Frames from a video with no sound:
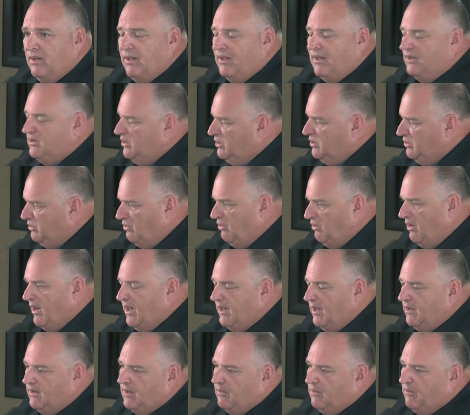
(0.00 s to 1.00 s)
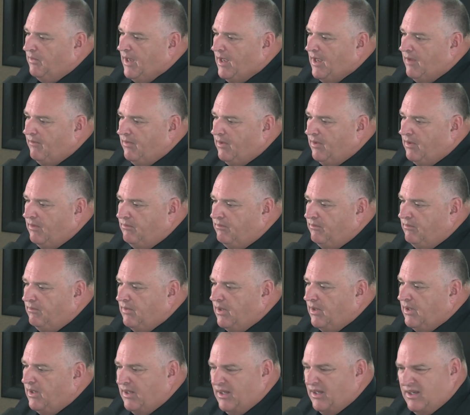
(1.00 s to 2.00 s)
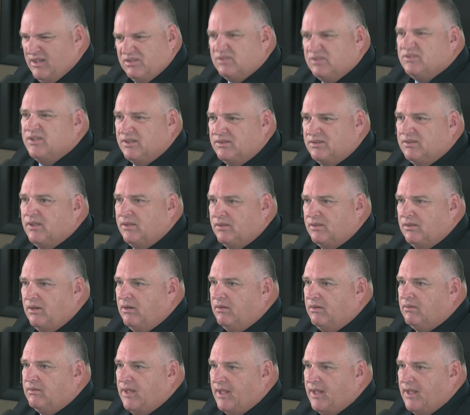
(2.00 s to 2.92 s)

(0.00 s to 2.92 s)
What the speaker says: She's great. Then we have an assistant clerk